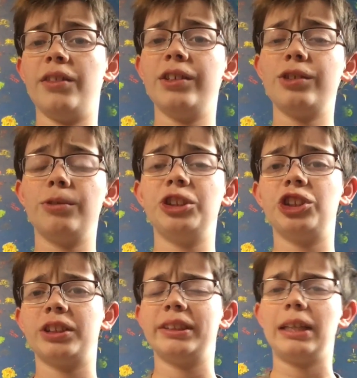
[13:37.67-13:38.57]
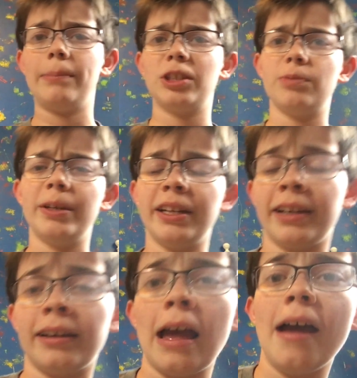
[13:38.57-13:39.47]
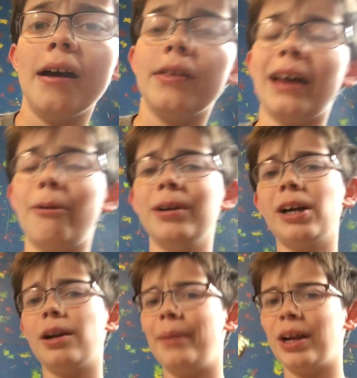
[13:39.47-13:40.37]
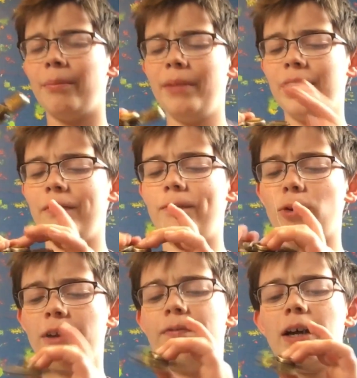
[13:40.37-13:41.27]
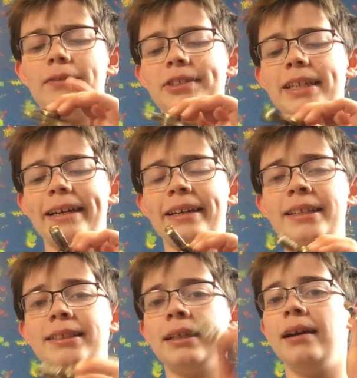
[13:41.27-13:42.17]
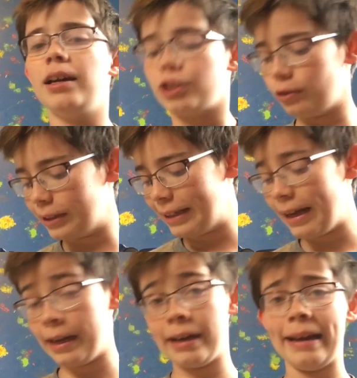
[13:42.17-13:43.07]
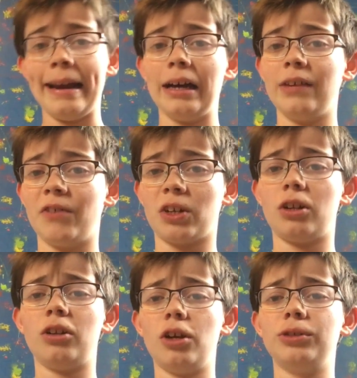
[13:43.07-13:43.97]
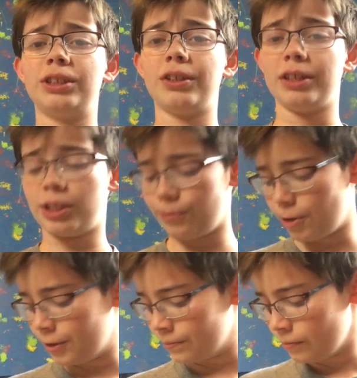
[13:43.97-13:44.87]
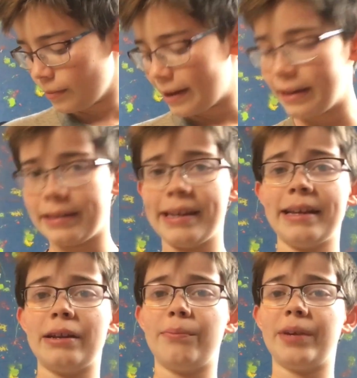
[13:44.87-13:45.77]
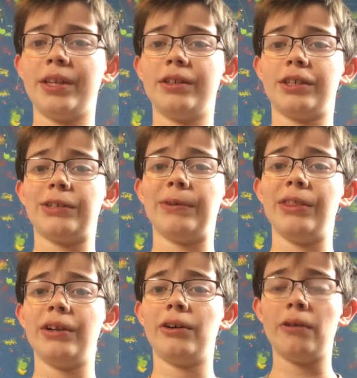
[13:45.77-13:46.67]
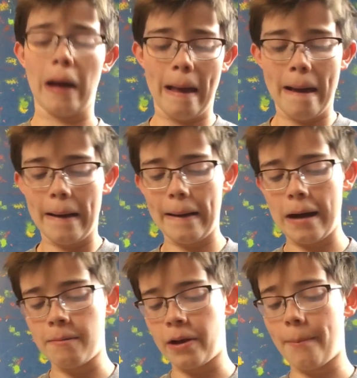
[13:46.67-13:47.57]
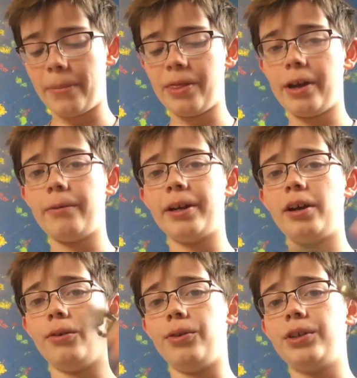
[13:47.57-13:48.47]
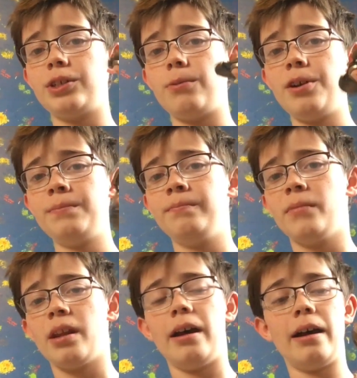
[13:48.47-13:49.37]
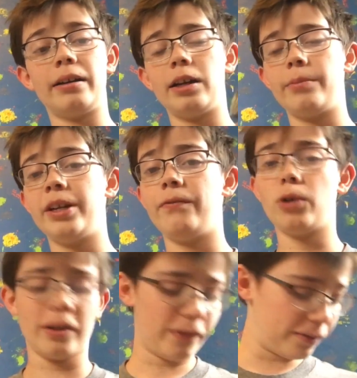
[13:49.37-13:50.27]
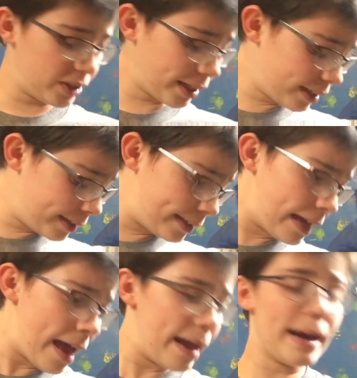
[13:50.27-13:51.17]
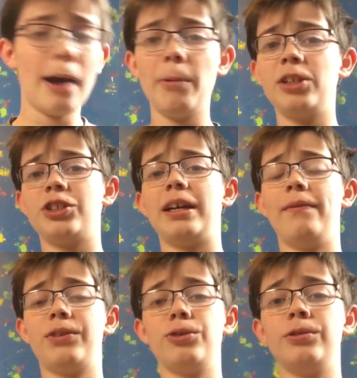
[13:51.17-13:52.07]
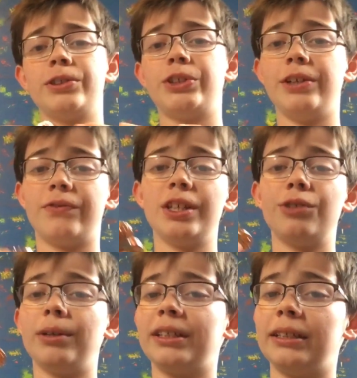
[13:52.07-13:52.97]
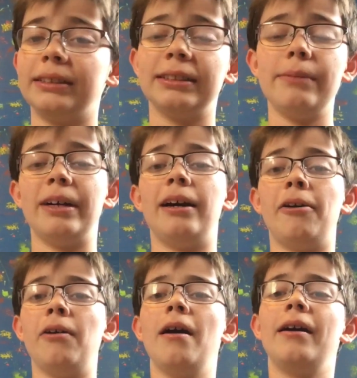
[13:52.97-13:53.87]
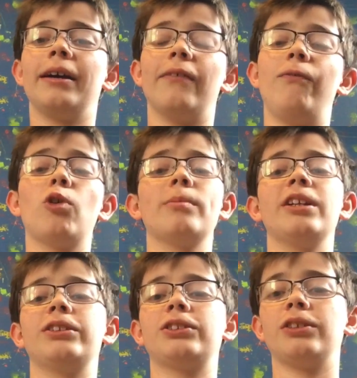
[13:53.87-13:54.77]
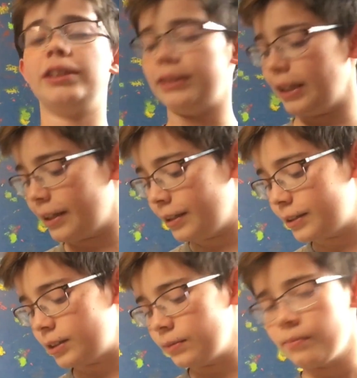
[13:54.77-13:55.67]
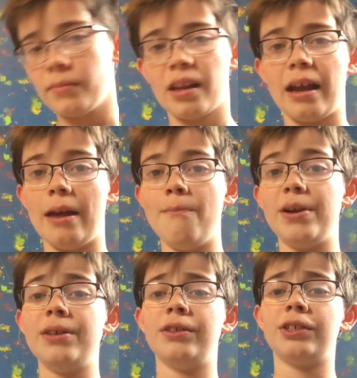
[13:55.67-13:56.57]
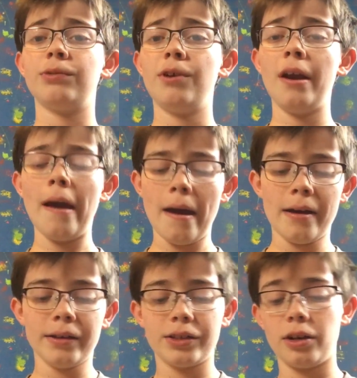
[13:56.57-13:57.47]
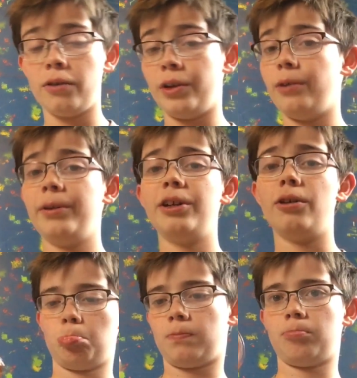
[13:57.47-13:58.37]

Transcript: This one just stopped spinning. That one got about 1:45 seconds. So again, not even close to this one. It did beat this one though. But there we go. This one got 1:45 seconds. Now we just have to see if this one can somehow get 4 minutes 30 seconds and beat this one. So here we go.